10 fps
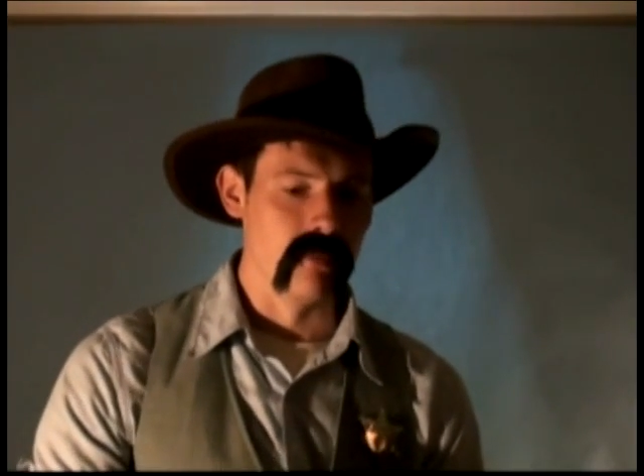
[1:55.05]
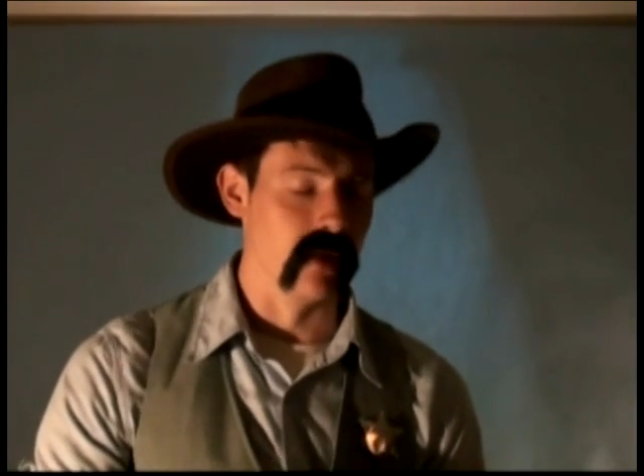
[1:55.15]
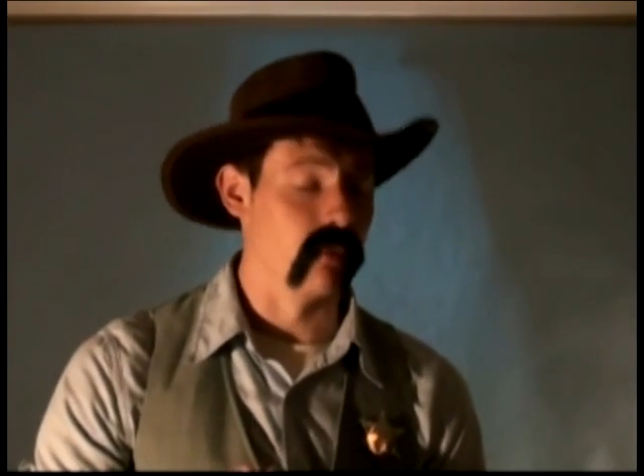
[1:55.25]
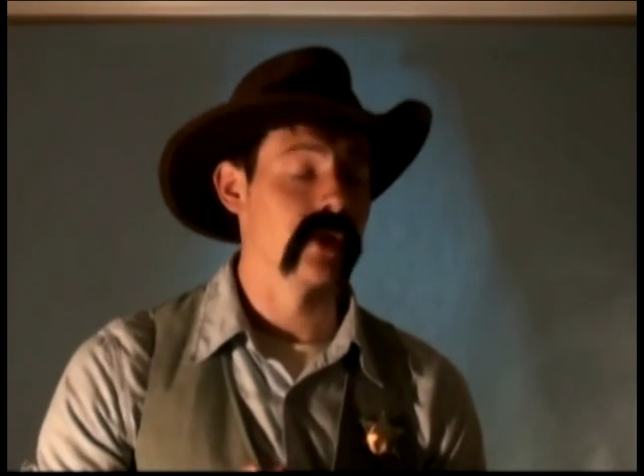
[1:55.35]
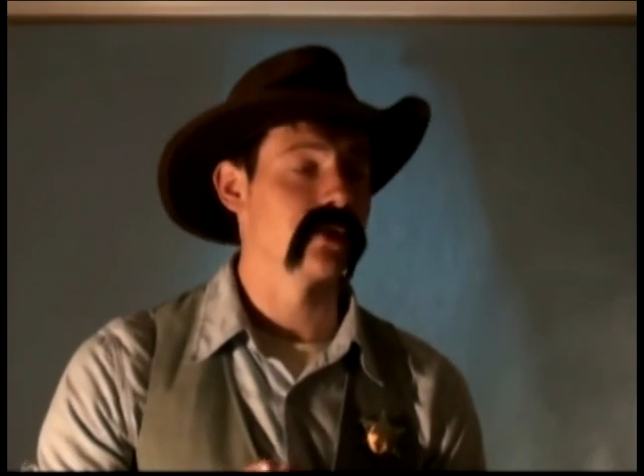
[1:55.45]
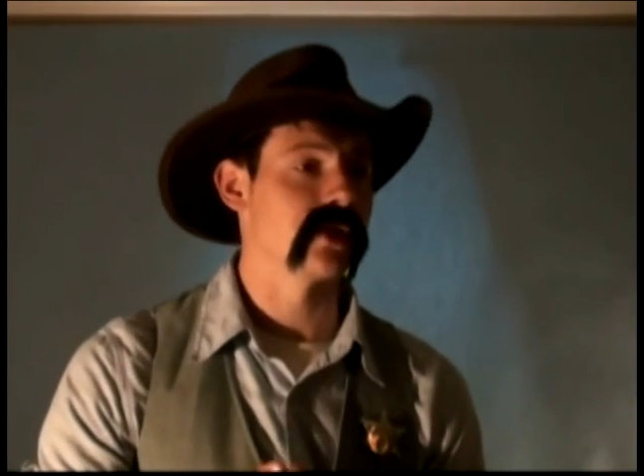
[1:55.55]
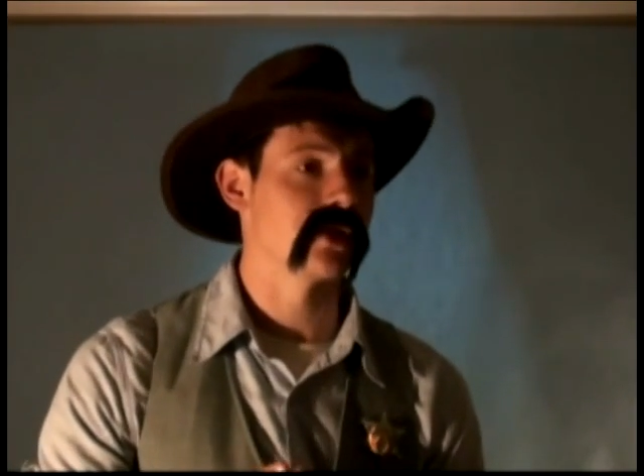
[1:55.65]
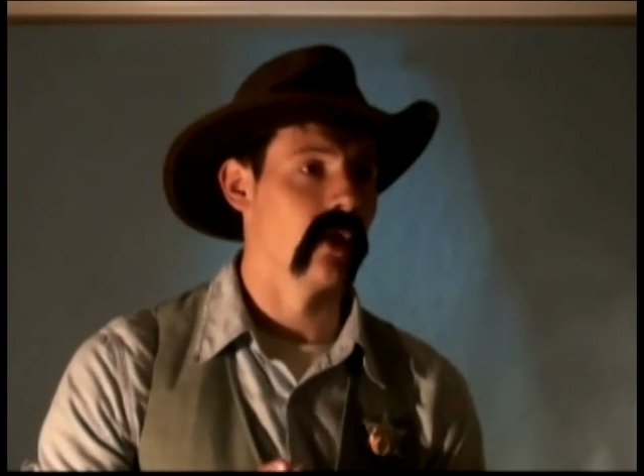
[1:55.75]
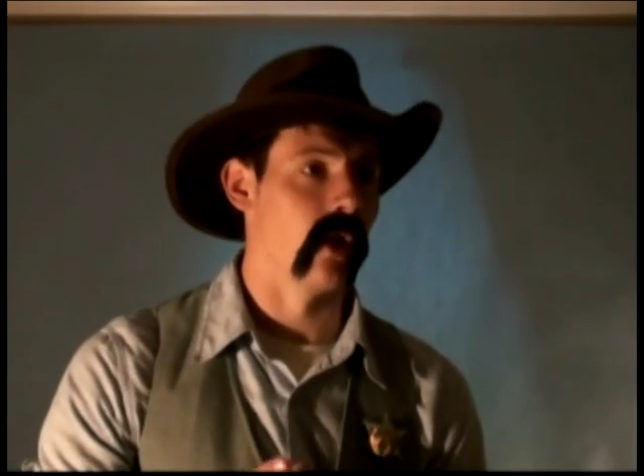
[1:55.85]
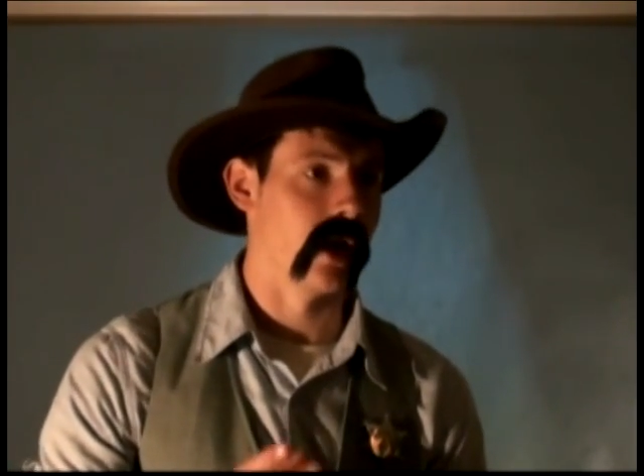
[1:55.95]
But once we
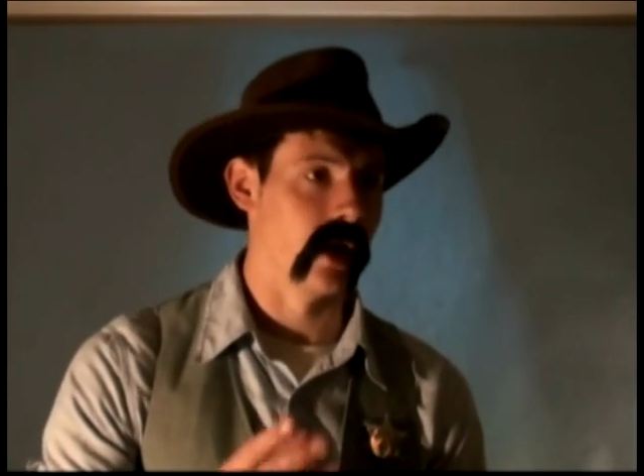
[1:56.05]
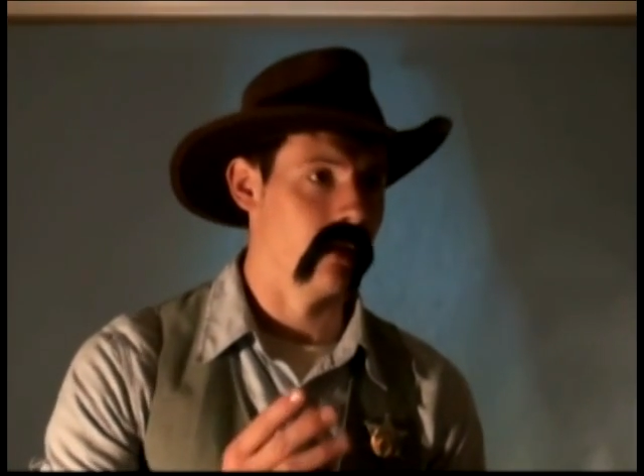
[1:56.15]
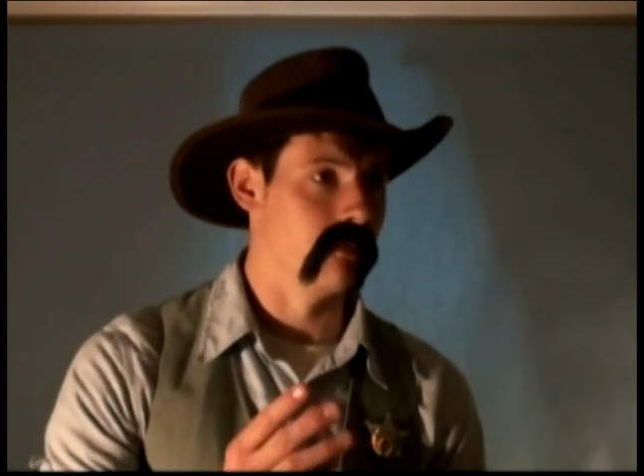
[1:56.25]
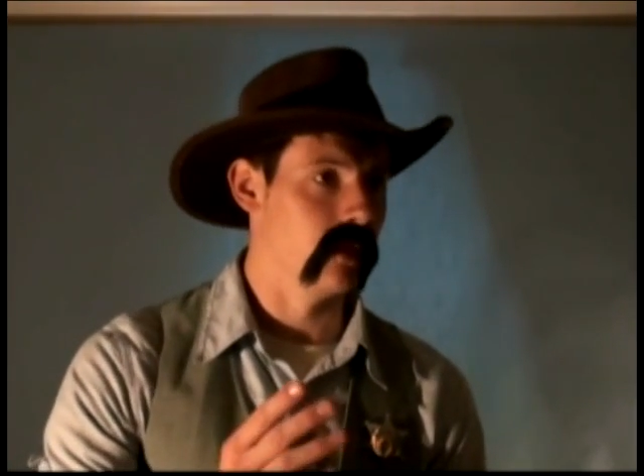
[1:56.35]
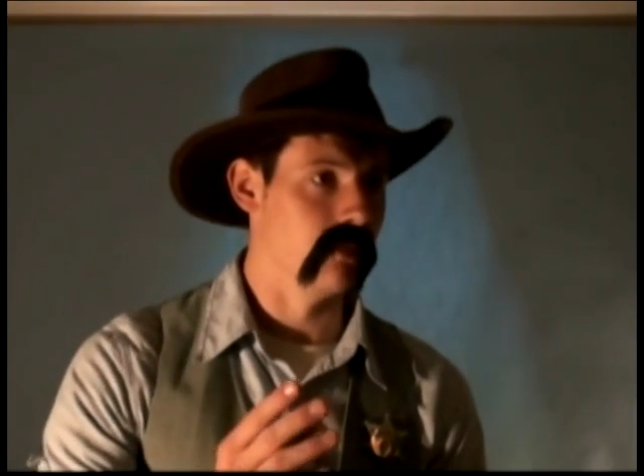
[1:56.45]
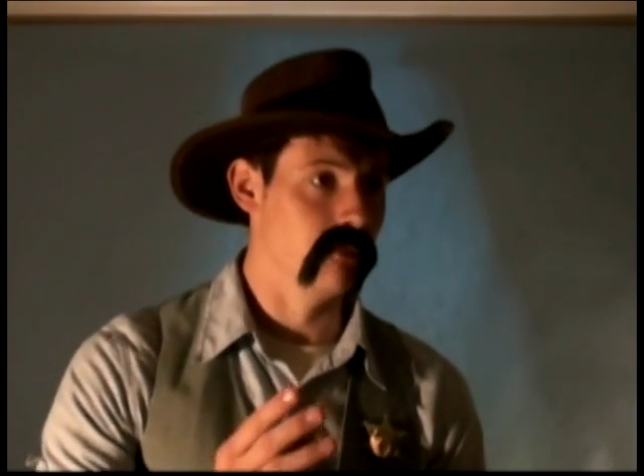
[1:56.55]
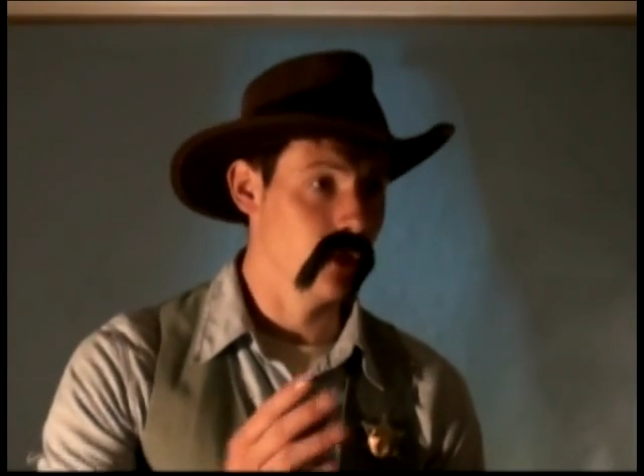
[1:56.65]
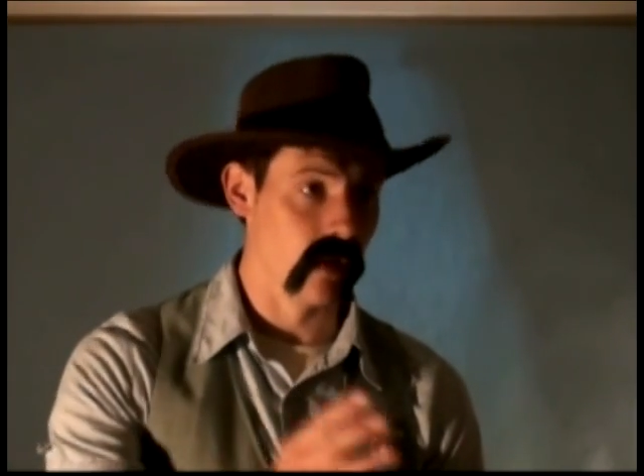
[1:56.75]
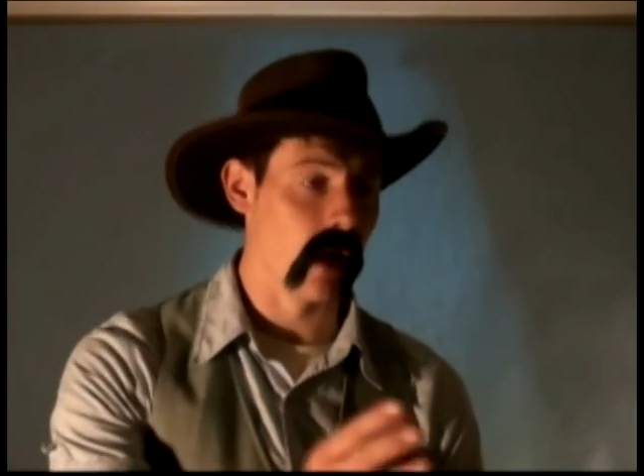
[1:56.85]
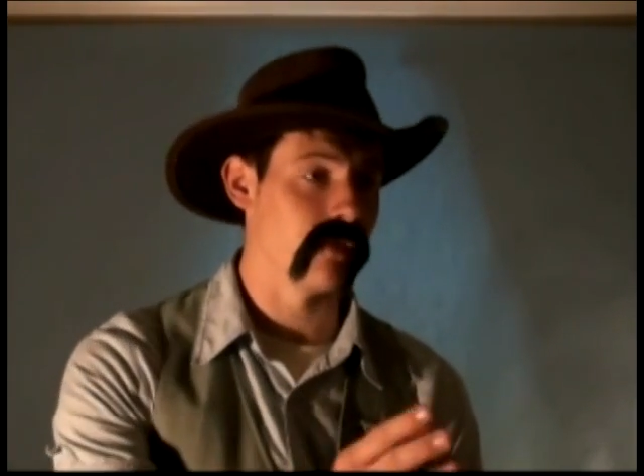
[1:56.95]
saw him
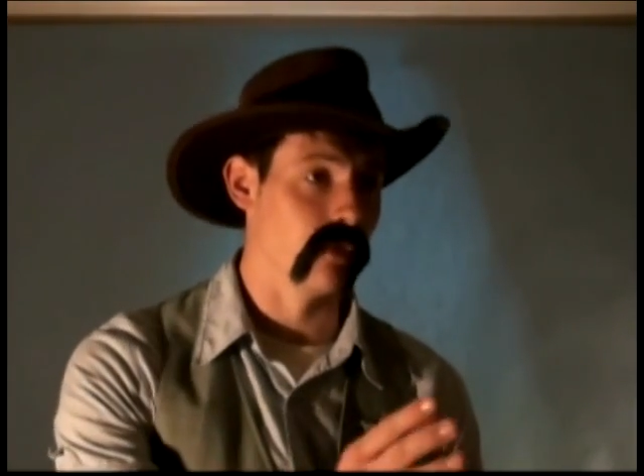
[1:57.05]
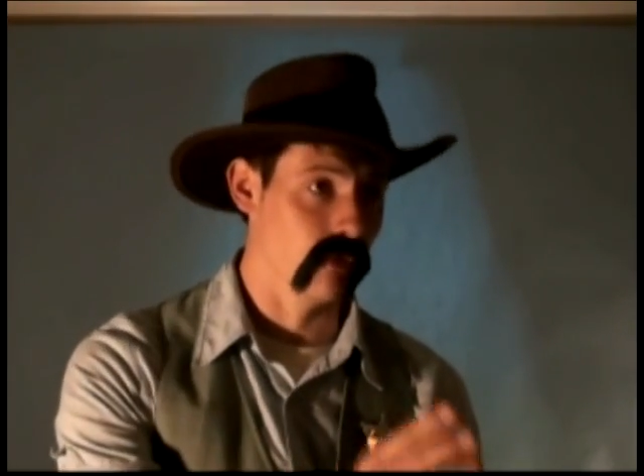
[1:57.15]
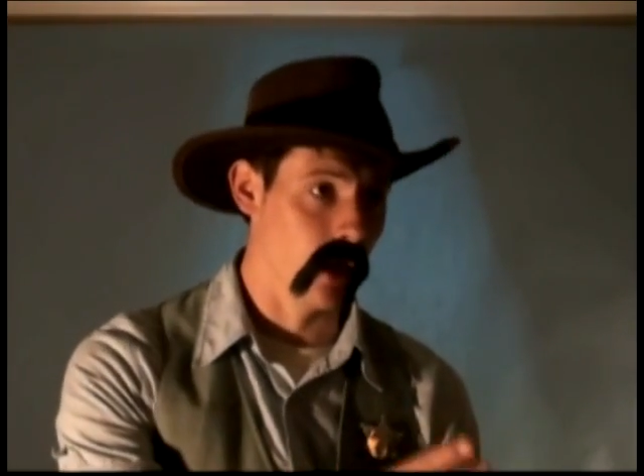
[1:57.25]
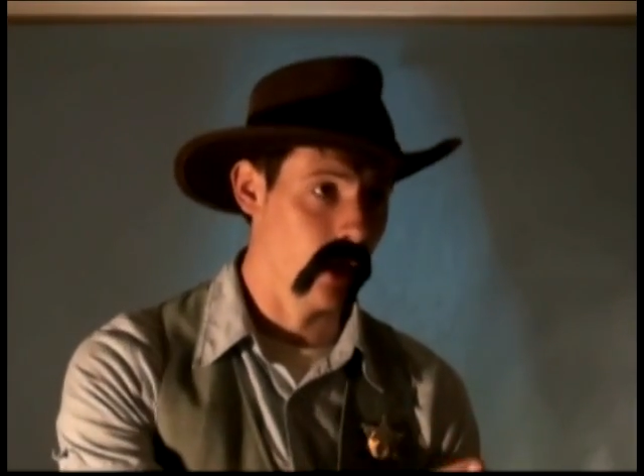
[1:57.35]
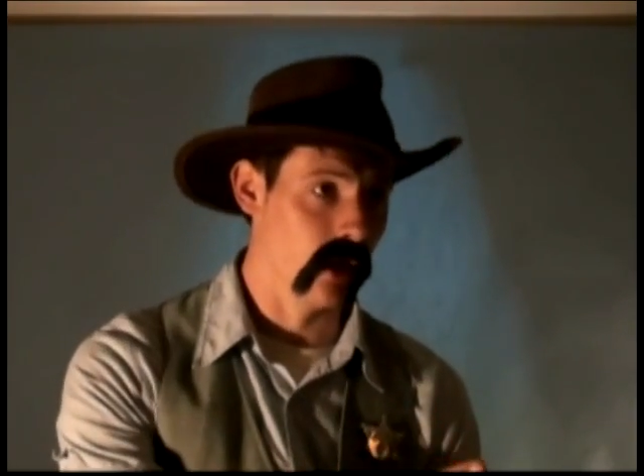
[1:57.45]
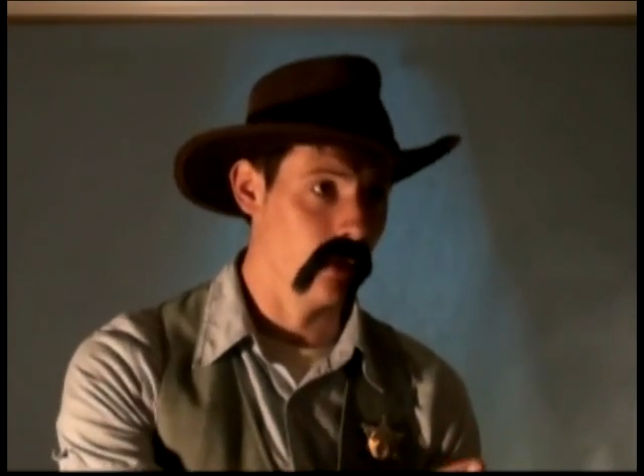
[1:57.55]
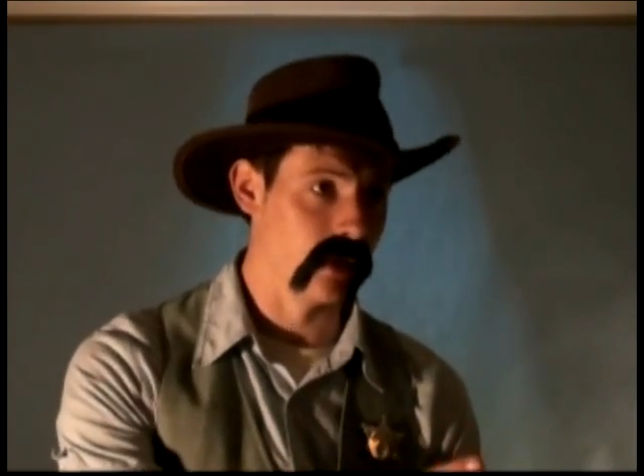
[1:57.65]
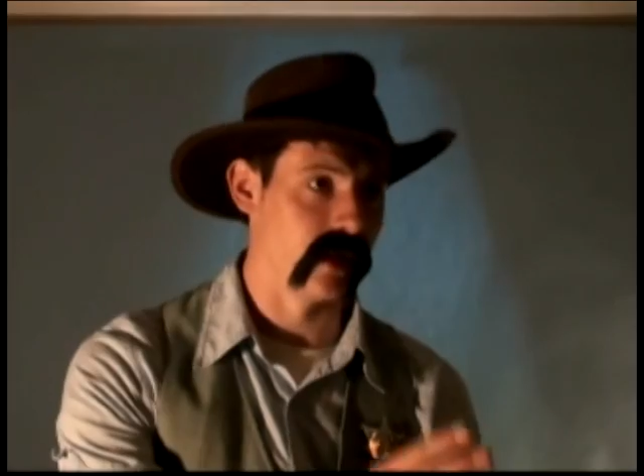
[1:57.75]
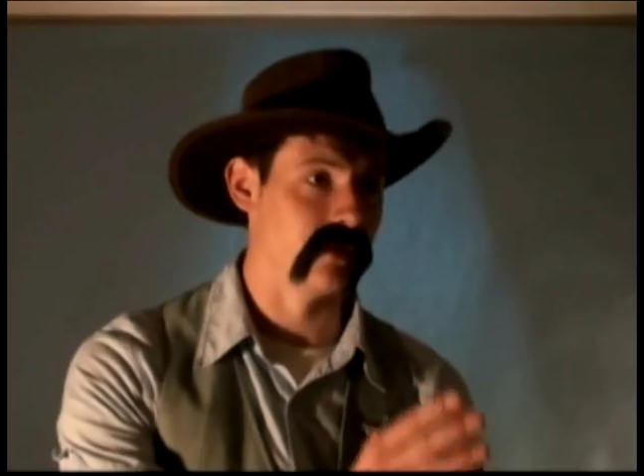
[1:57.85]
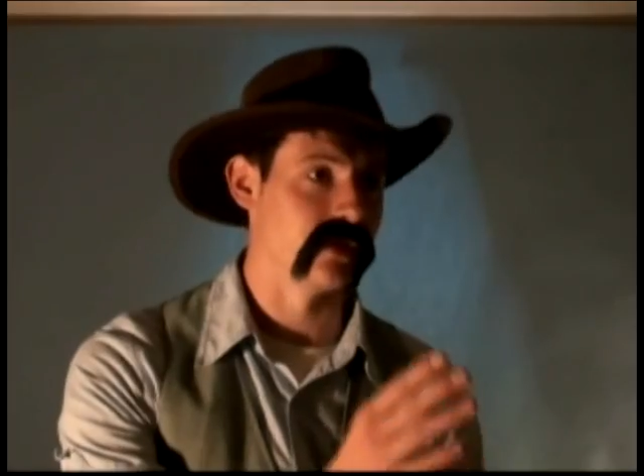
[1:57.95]
move off the road